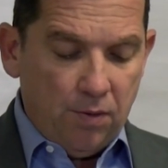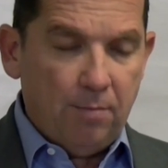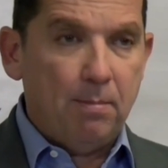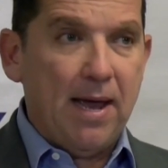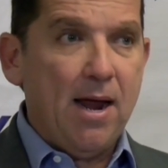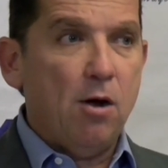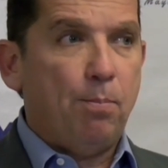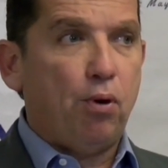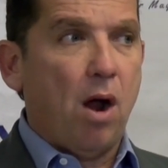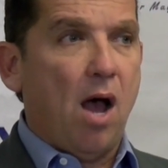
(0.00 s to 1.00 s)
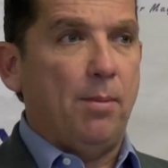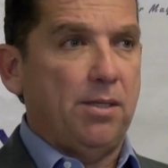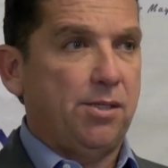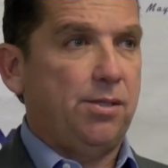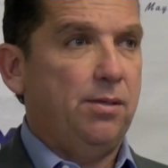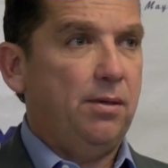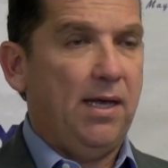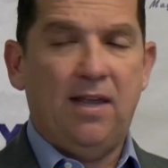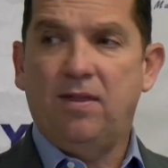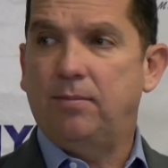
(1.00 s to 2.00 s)
The mayor promised
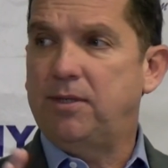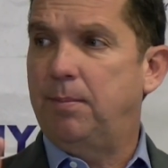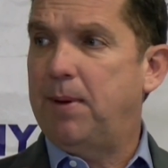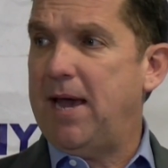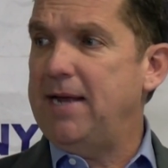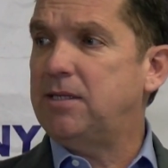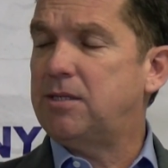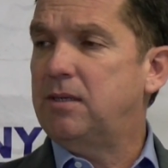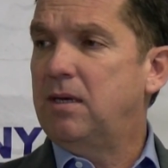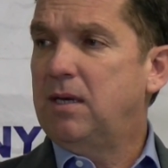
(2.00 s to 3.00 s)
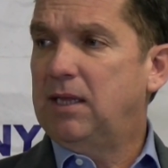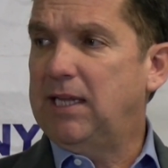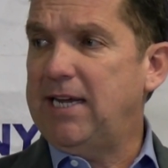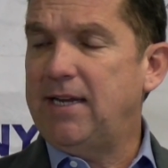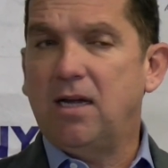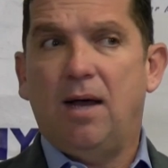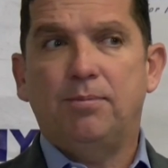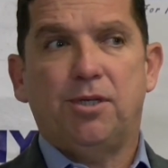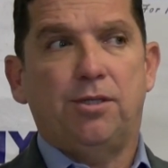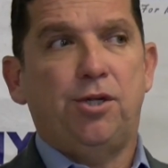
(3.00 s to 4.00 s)
in the debates leading up
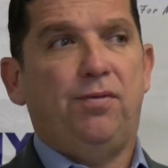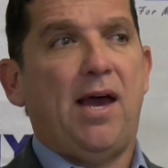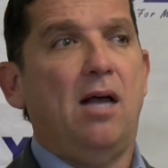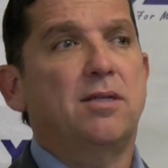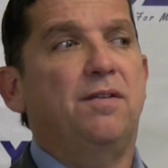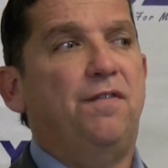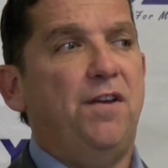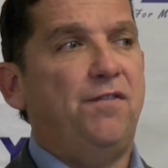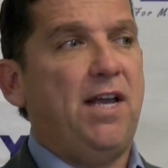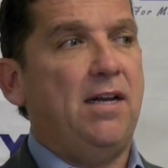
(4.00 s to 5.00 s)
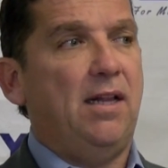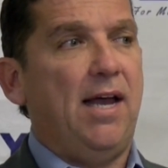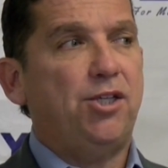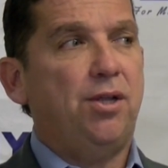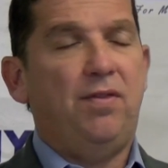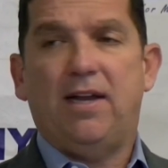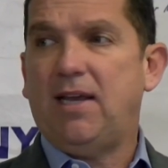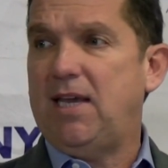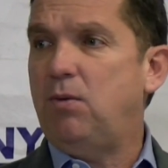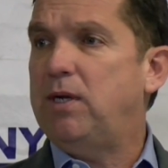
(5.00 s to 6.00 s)
to the 2015 election that
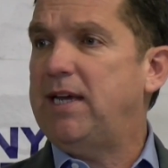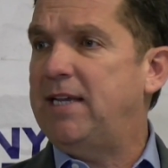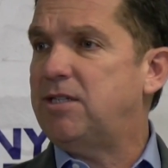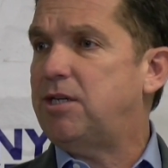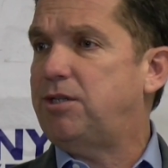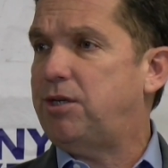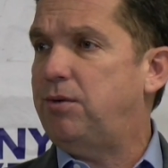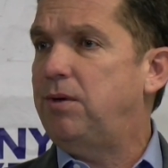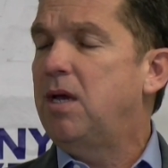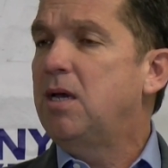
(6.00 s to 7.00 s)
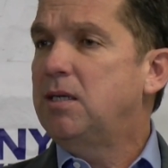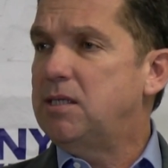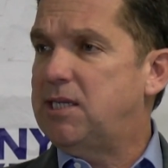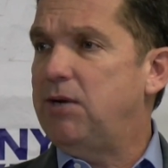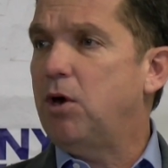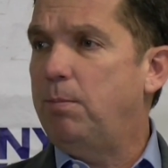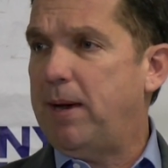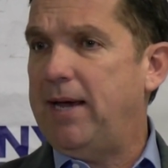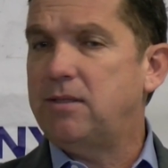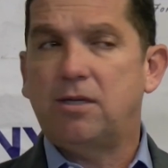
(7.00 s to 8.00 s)
he would institute
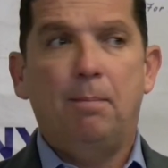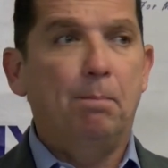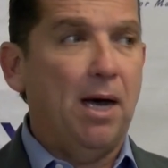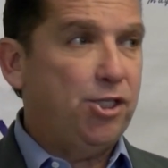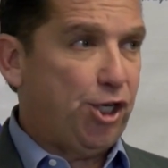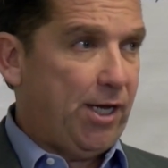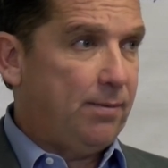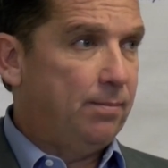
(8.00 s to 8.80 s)
zero-based budgeting.